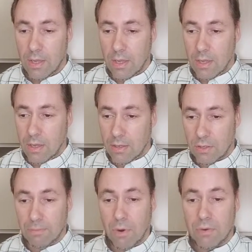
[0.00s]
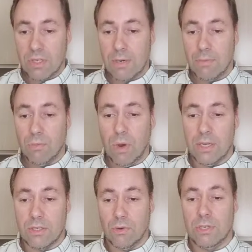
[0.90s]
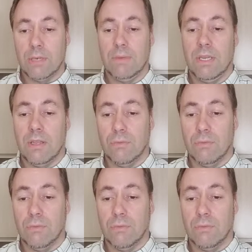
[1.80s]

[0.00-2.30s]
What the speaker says: So bonus number 1 is going to be the